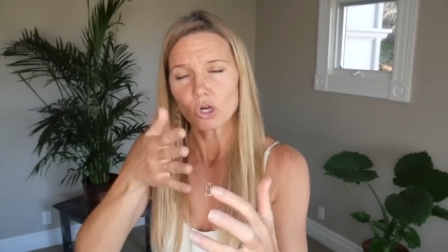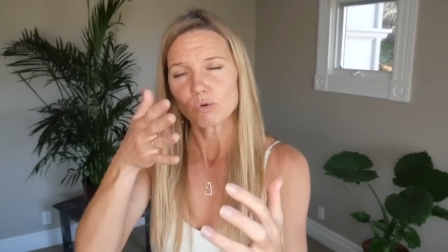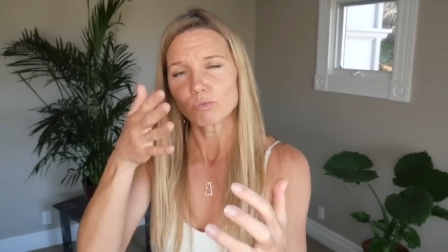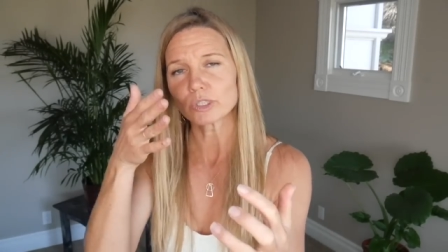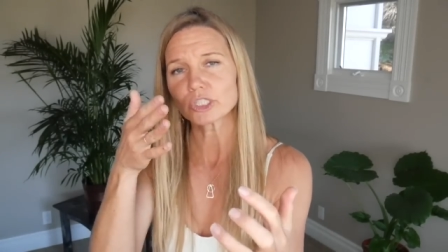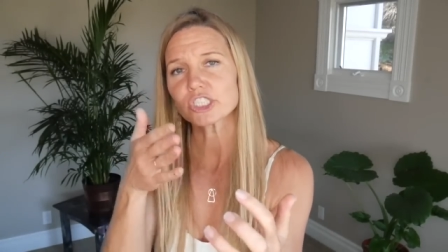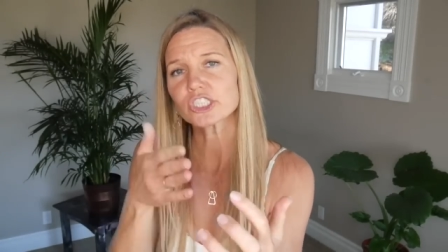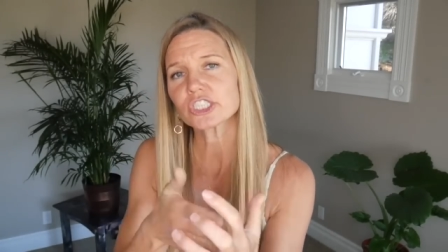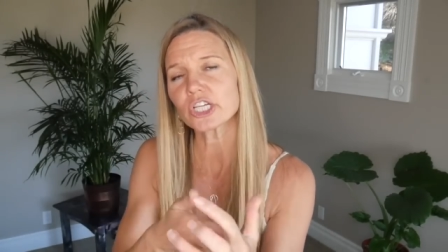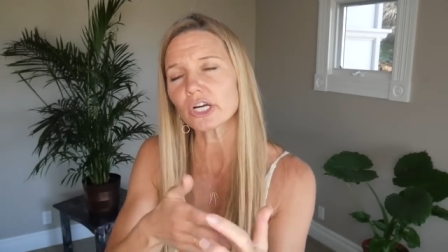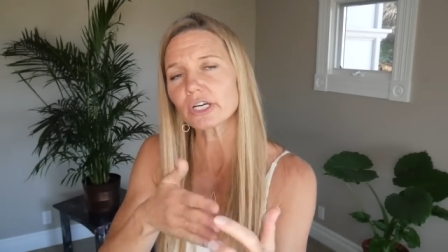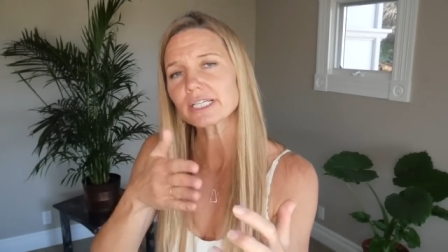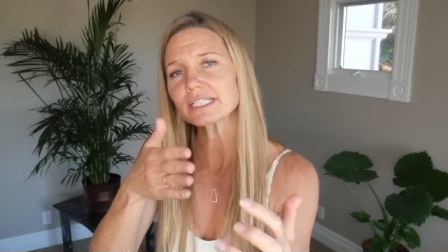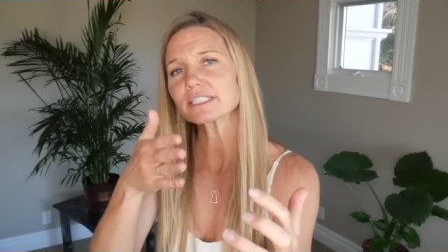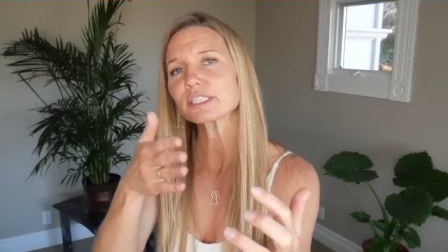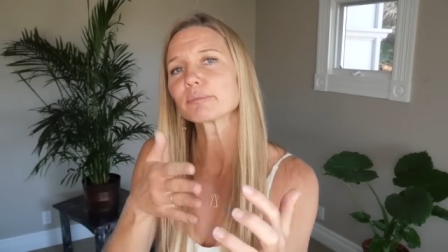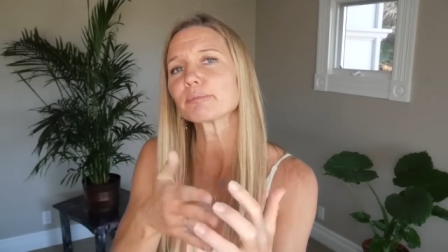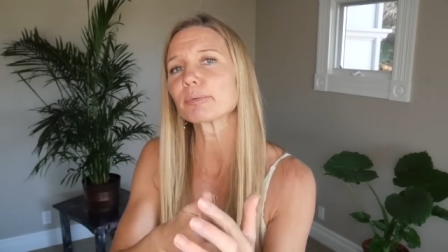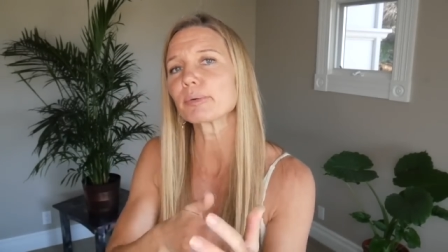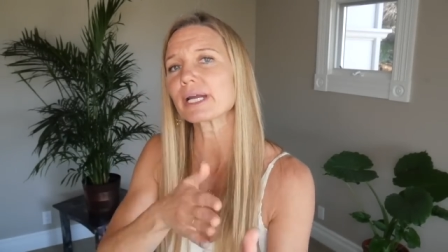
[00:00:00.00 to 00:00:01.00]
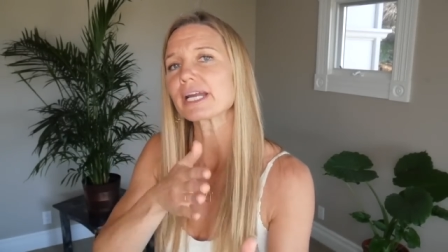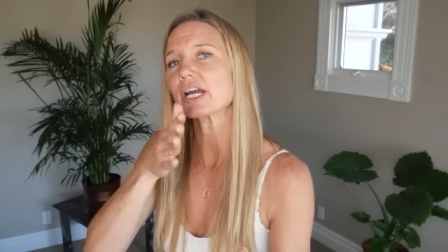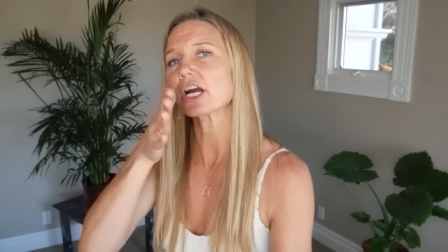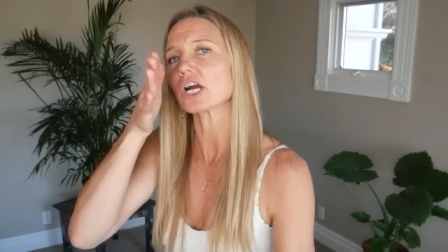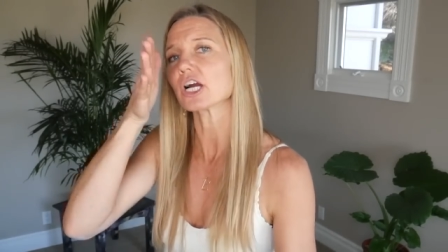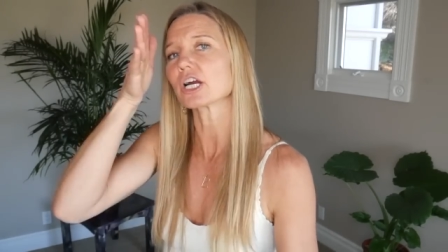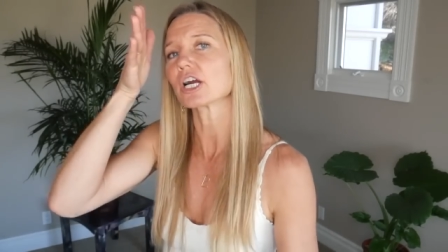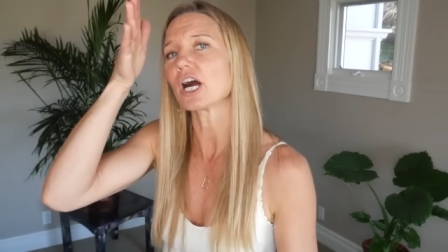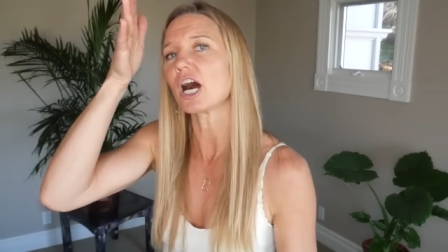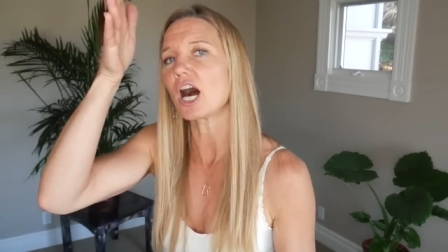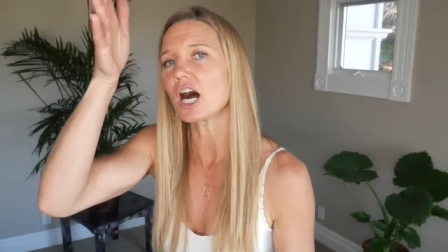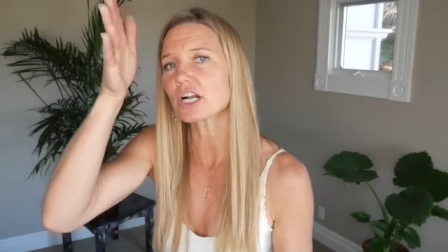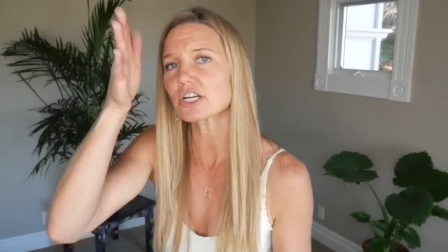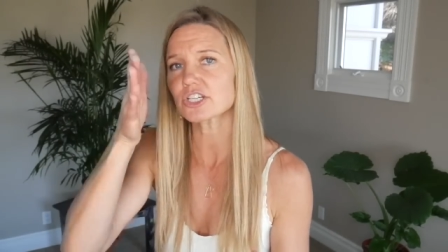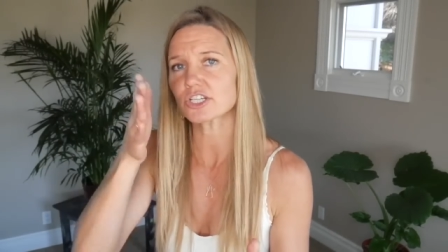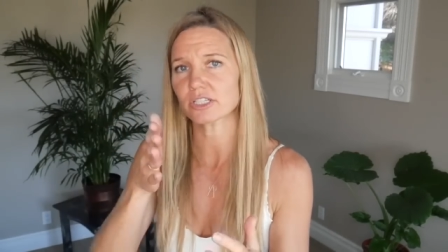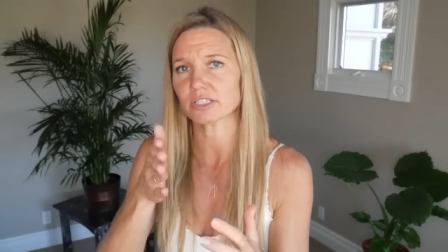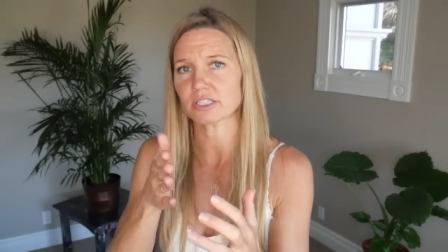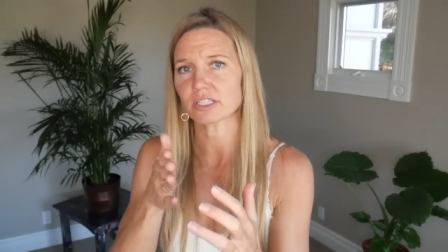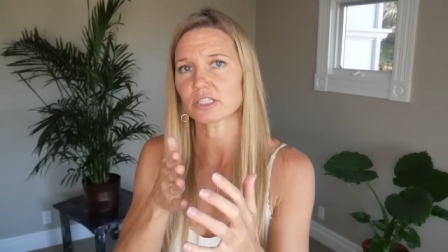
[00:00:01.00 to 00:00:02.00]
we're starting to bring our
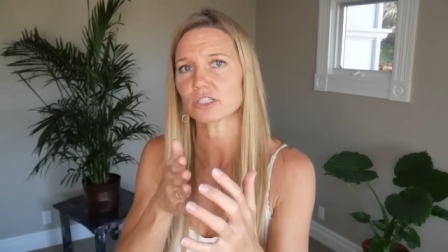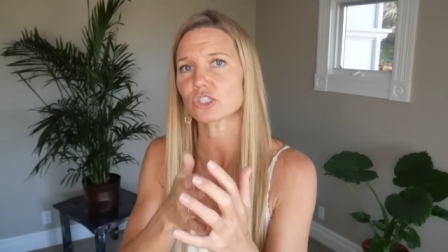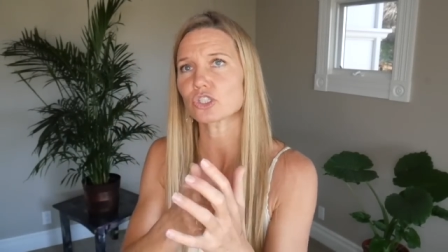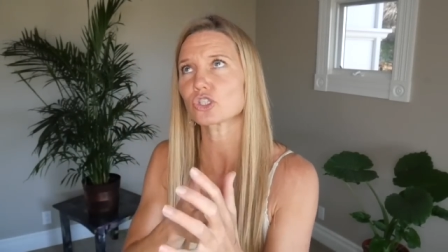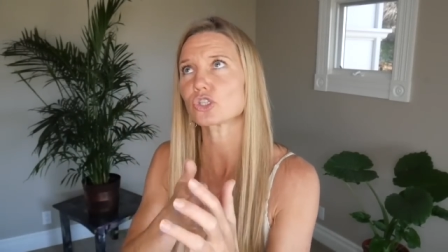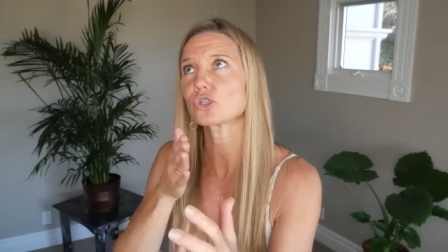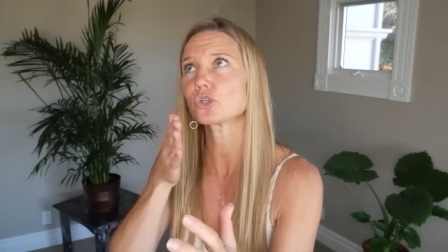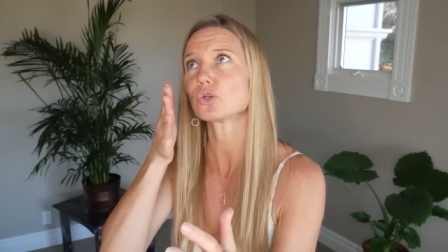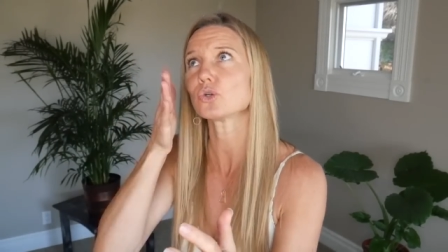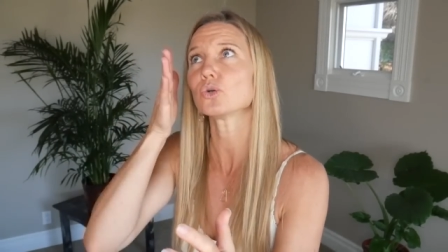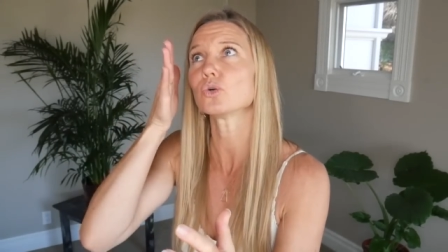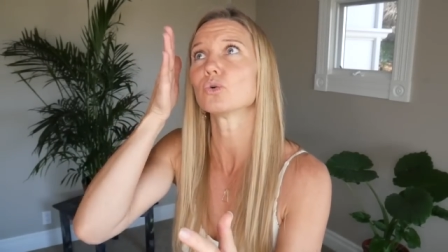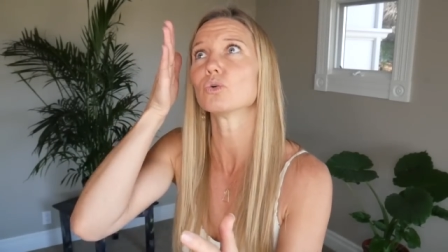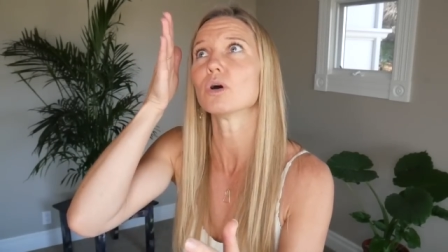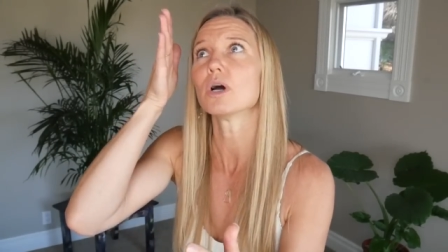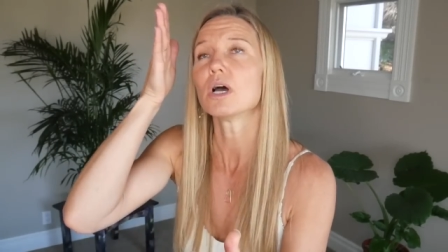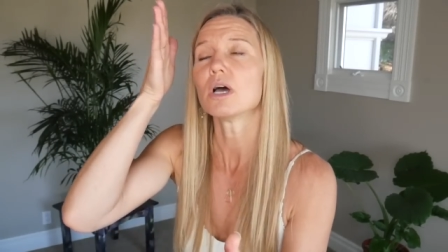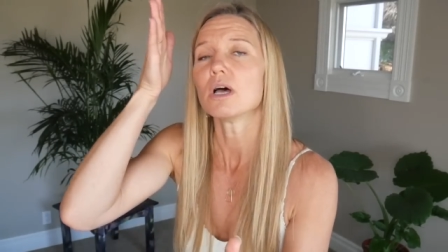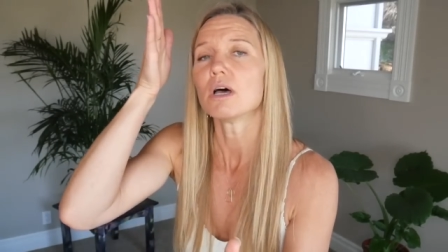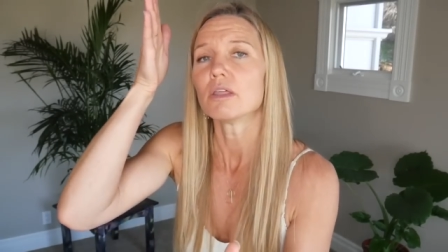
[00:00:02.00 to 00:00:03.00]
consciousness to